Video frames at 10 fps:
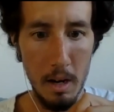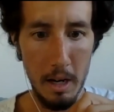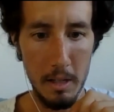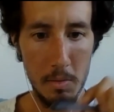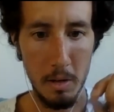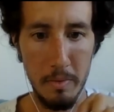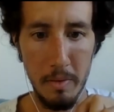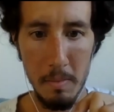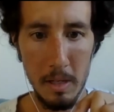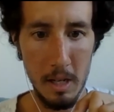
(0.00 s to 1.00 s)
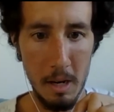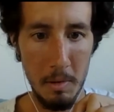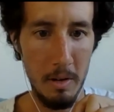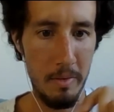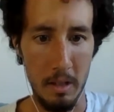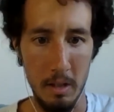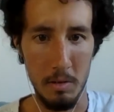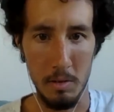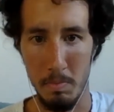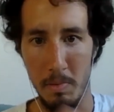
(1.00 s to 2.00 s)
right, so we're on a 5-minute timer. If it
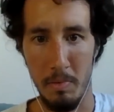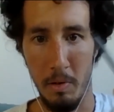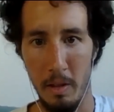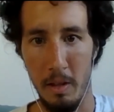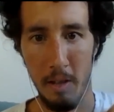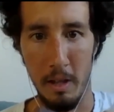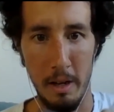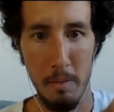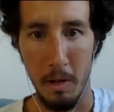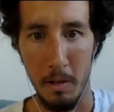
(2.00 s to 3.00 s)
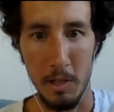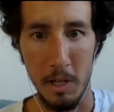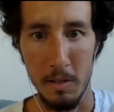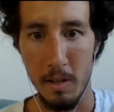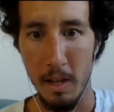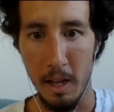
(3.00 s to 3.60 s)
goes before then I apologize.